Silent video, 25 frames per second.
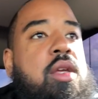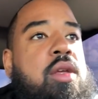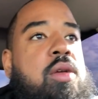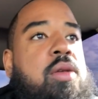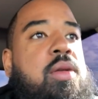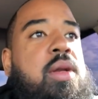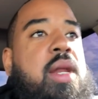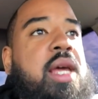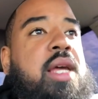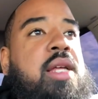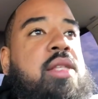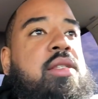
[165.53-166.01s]

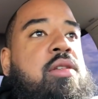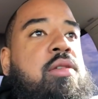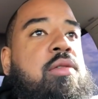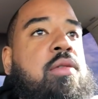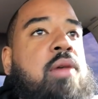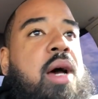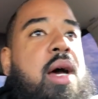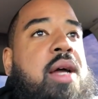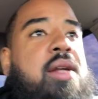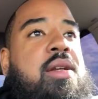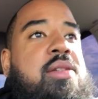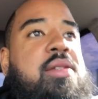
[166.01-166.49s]
You need
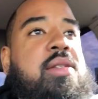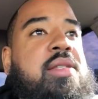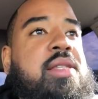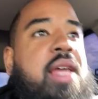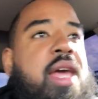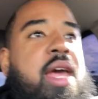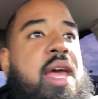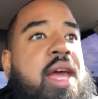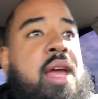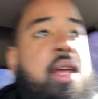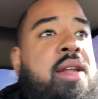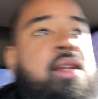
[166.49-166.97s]
to
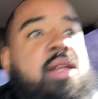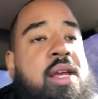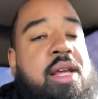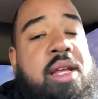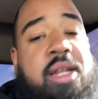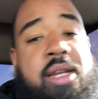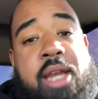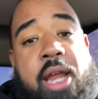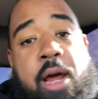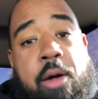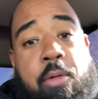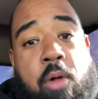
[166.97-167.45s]
understand
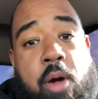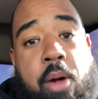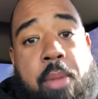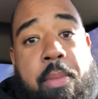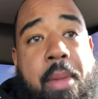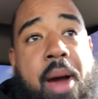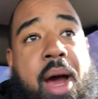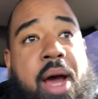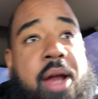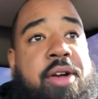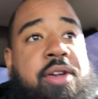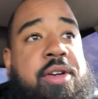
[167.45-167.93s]
network
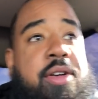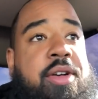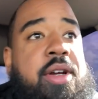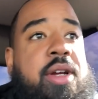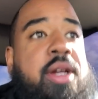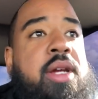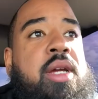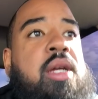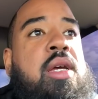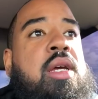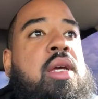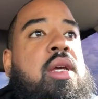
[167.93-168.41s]

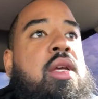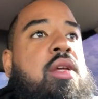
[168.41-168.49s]
monitoring.